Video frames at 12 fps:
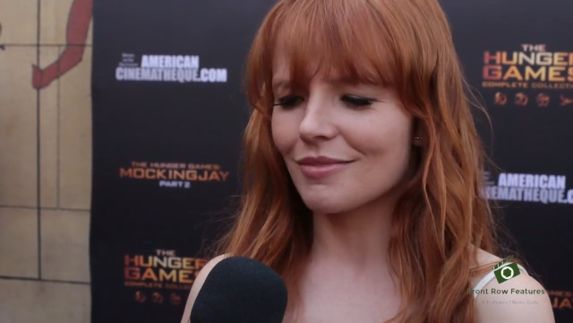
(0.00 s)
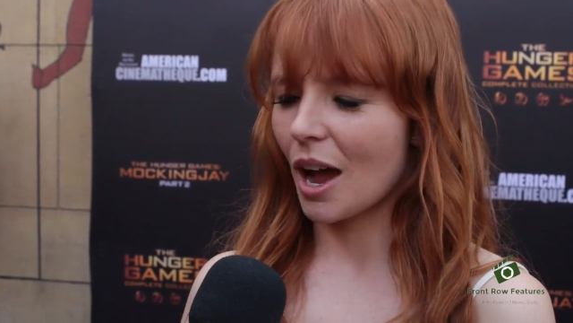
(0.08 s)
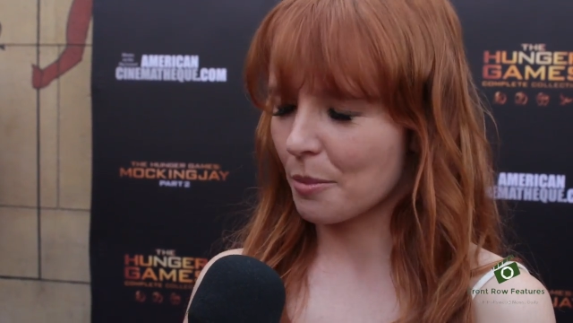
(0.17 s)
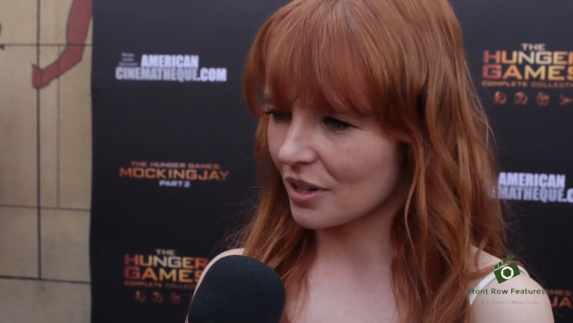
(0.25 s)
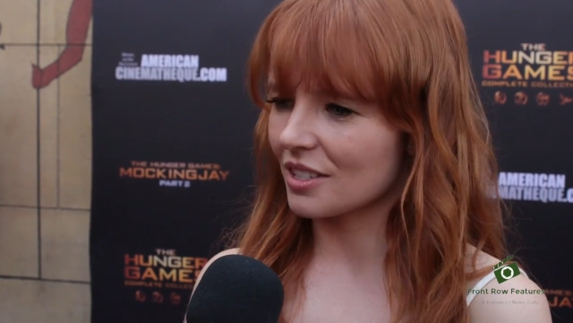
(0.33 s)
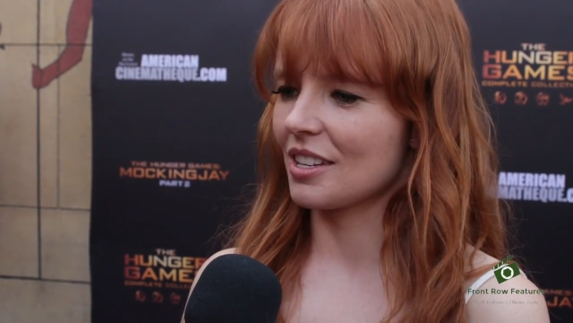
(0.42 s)

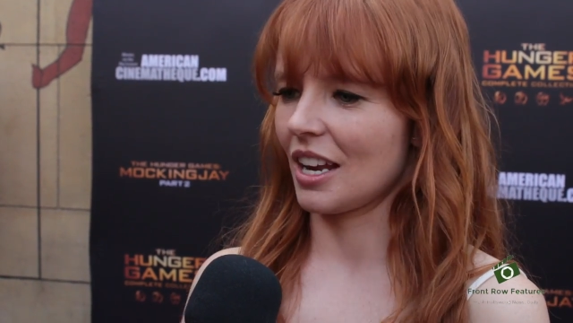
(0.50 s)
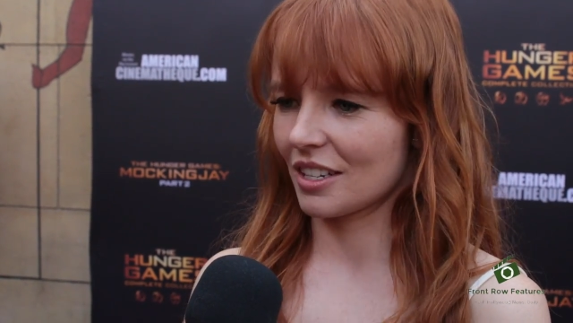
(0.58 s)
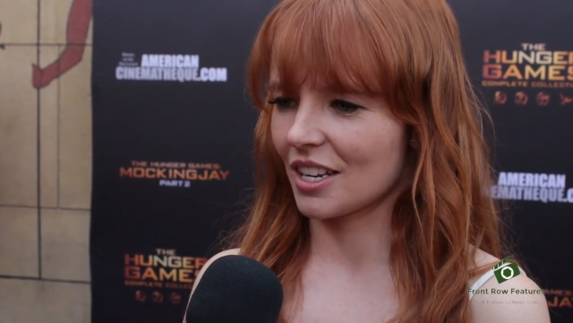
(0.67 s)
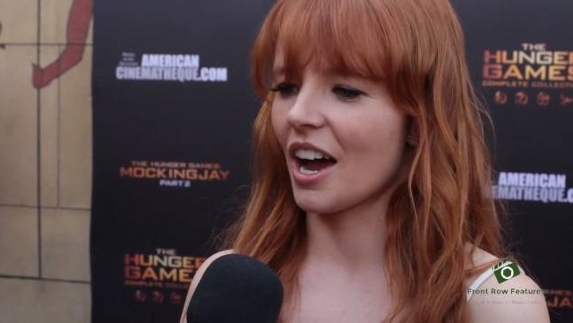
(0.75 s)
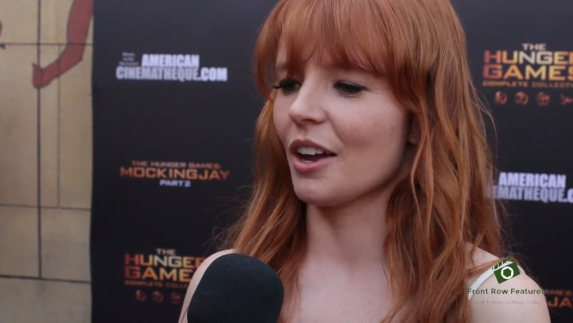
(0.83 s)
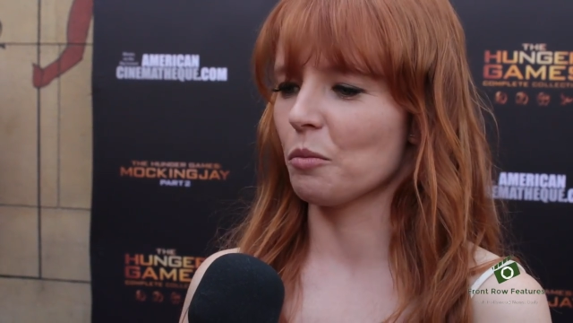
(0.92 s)
I'm gonna
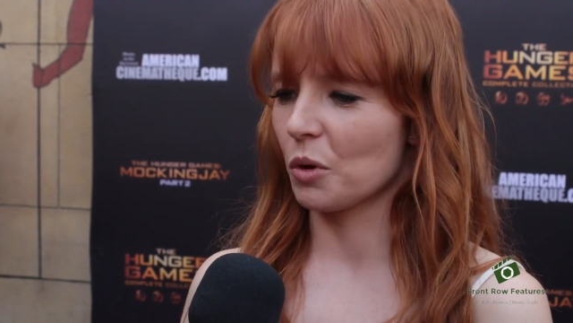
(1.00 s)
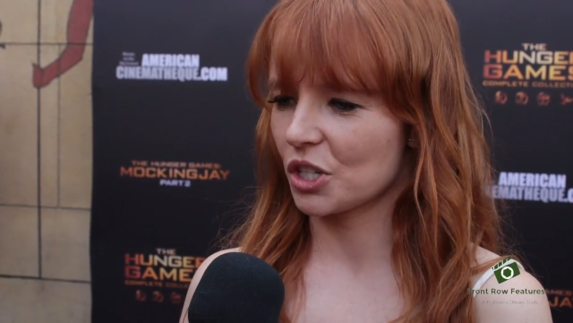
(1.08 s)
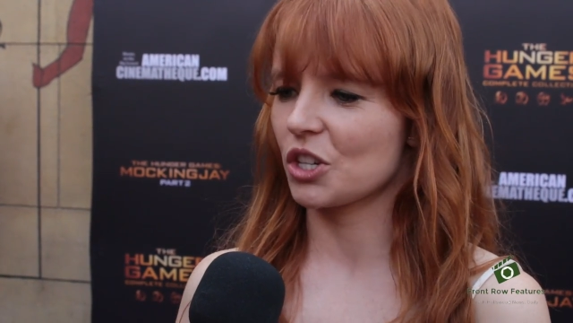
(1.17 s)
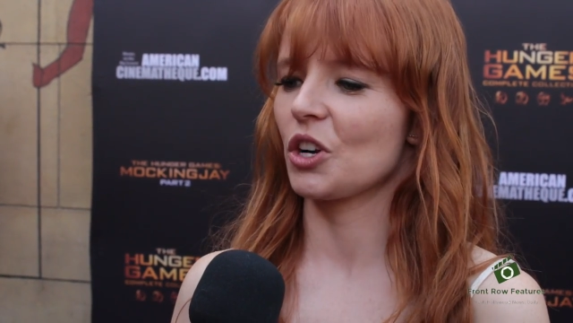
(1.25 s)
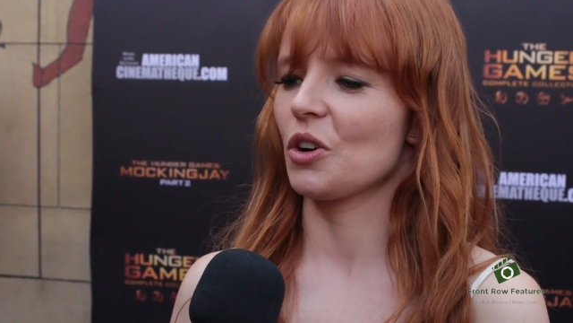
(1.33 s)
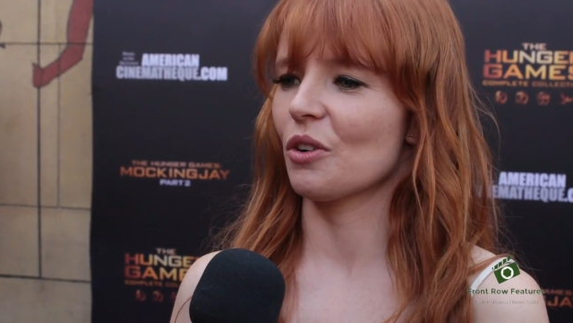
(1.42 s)
sit down and
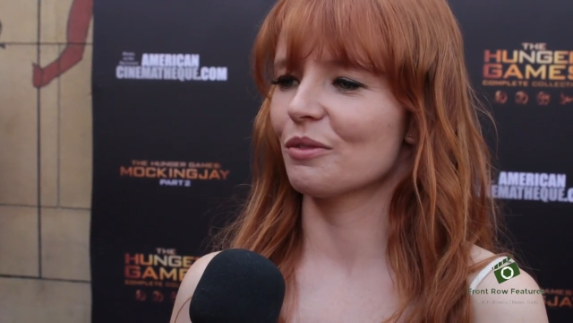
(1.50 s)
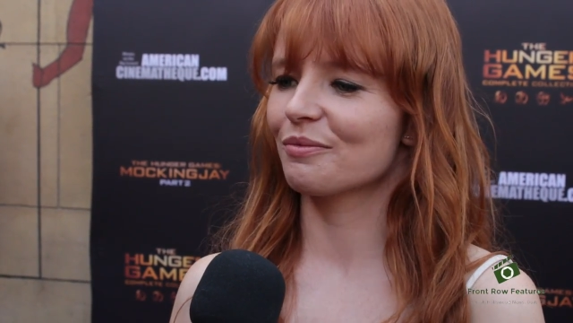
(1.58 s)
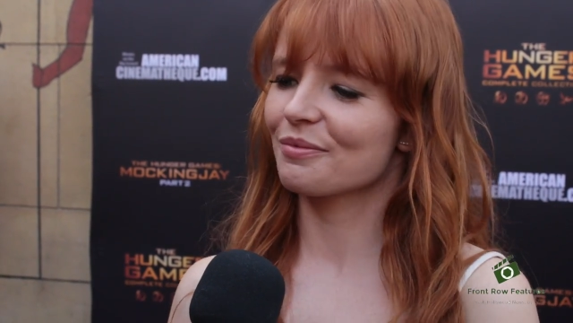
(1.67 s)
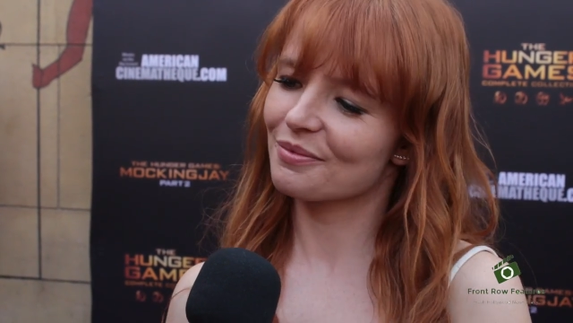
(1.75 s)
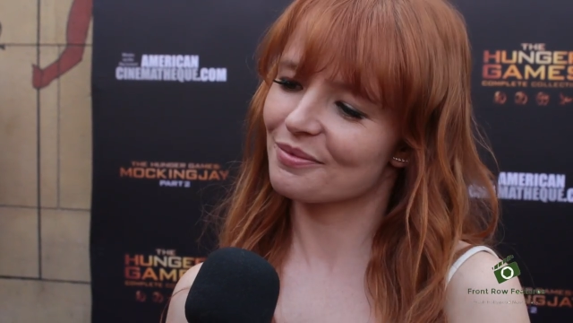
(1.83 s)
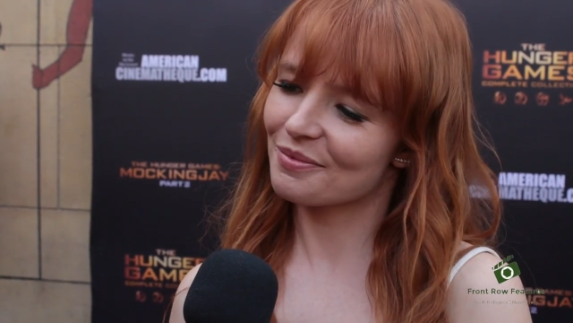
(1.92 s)
watch it all.
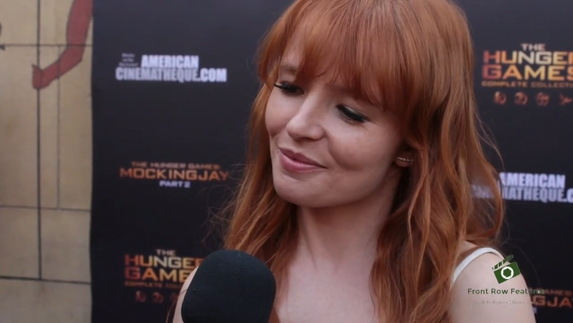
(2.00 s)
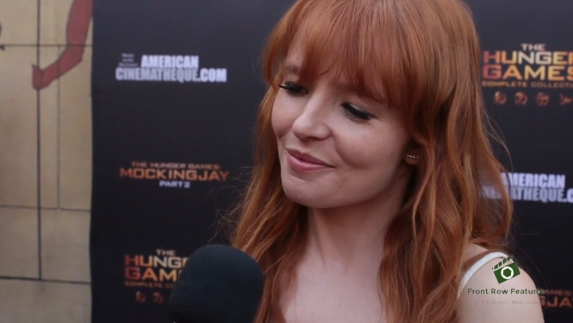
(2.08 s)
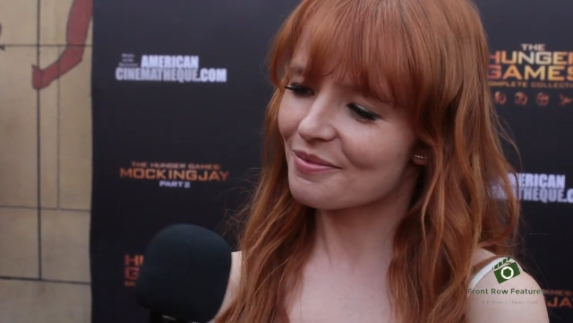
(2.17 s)
Okay.